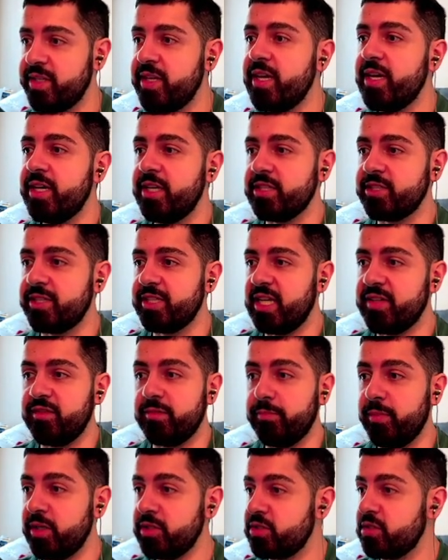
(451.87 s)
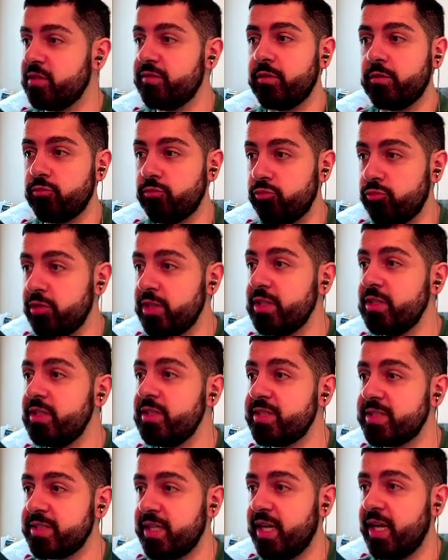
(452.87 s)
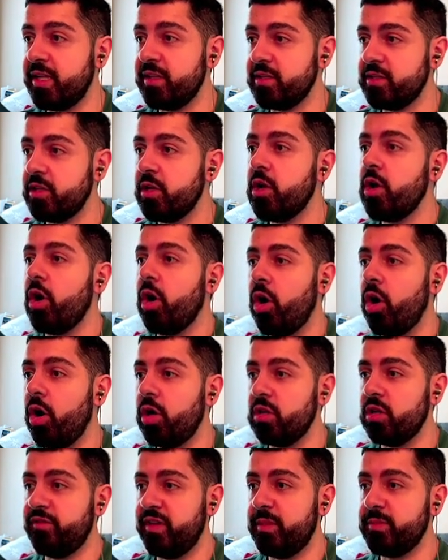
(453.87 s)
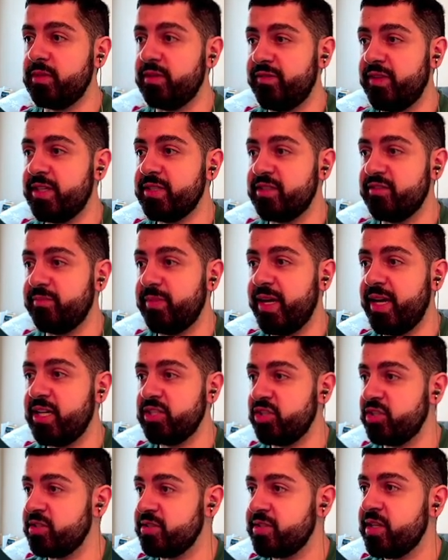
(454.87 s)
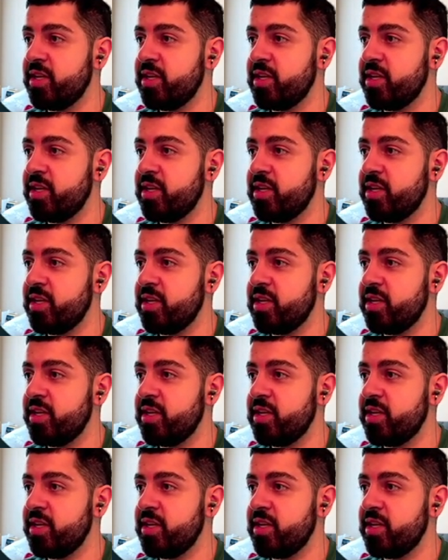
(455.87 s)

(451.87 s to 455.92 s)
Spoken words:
He's going to have a bunch of really solid Hall of Fame defensive badges.